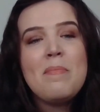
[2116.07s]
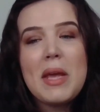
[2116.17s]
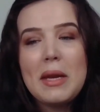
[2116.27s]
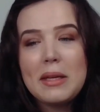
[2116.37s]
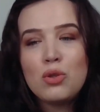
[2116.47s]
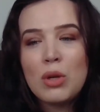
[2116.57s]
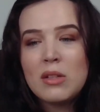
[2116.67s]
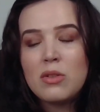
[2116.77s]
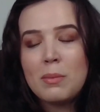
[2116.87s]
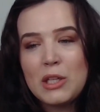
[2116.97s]
it is
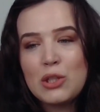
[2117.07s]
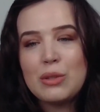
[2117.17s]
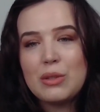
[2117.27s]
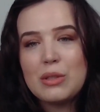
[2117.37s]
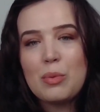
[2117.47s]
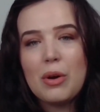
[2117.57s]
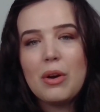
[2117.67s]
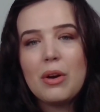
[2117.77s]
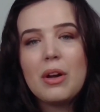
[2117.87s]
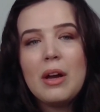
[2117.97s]
transformational, this
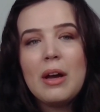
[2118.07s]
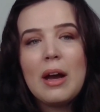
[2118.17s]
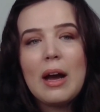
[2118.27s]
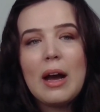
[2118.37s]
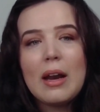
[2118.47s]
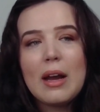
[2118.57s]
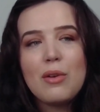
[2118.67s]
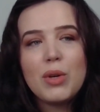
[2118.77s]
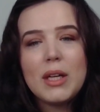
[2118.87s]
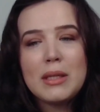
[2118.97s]
work, and I
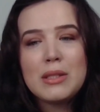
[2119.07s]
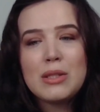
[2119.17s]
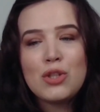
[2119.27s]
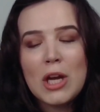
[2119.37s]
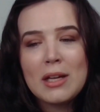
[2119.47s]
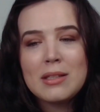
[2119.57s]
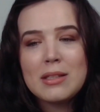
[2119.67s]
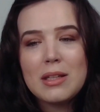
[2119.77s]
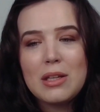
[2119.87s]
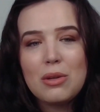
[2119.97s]
really suggest
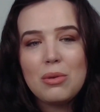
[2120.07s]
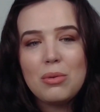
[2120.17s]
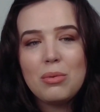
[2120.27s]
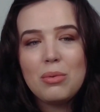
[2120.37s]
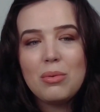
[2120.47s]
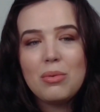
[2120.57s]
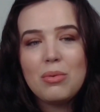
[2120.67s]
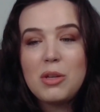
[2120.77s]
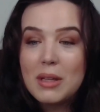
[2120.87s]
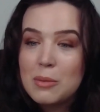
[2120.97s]
that you
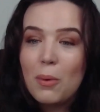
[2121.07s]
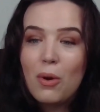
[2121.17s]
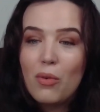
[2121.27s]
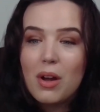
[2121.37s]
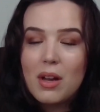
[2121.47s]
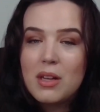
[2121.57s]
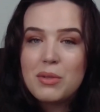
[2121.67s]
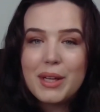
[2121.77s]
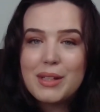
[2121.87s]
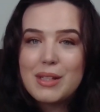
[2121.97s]
explore it and you
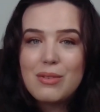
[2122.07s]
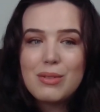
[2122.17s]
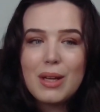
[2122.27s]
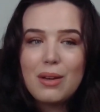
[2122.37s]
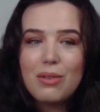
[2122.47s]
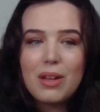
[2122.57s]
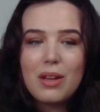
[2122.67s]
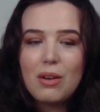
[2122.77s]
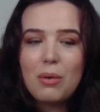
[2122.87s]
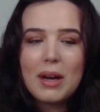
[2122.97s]
take it seriously and you think,
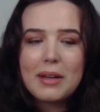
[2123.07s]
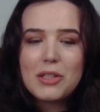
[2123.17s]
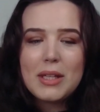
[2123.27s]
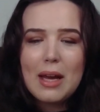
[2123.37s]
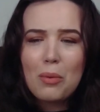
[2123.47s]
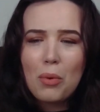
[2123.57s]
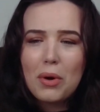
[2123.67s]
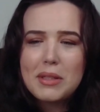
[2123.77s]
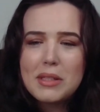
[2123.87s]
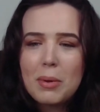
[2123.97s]
actually, yeah, what
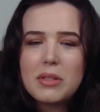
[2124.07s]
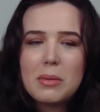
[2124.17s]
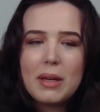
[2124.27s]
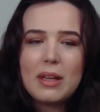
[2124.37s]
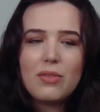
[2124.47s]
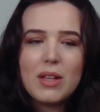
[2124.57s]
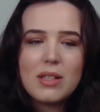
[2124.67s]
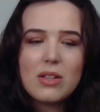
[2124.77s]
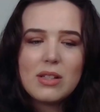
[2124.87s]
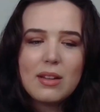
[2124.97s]
is the possibility of this?
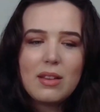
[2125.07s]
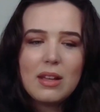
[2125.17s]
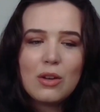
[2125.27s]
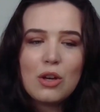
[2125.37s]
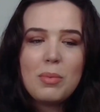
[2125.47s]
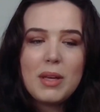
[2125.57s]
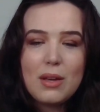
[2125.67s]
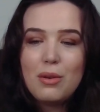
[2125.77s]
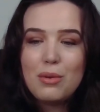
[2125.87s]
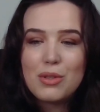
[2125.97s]
Because I think it could be
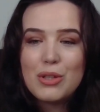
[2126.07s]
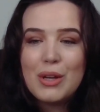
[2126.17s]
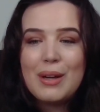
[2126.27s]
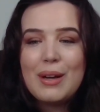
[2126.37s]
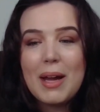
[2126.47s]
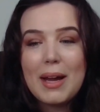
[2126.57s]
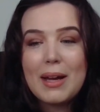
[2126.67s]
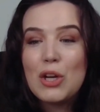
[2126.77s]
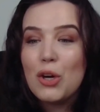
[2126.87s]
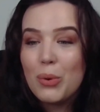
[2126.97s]
huge, and I
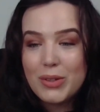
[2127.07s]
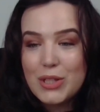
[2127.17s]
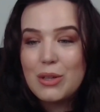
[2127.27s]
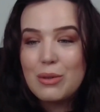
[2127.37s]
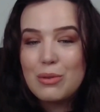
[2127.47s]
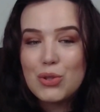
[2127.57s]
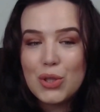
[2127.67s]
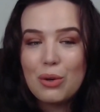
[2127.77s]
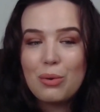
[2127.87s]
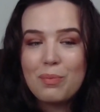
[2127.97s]
know it's huge.
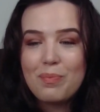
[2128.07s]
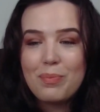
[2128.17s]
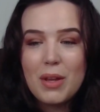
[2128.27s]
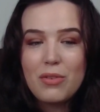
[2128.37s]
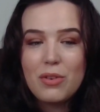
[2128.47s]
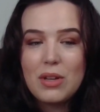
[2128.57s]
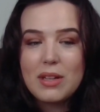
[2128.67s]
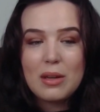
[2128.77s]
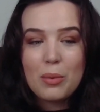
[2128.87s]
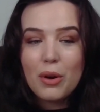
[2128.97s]
So if you need
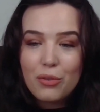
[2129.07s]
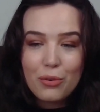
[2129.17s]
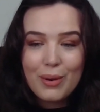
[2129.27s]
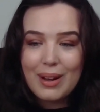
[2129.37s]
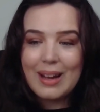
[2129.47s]
any word for it,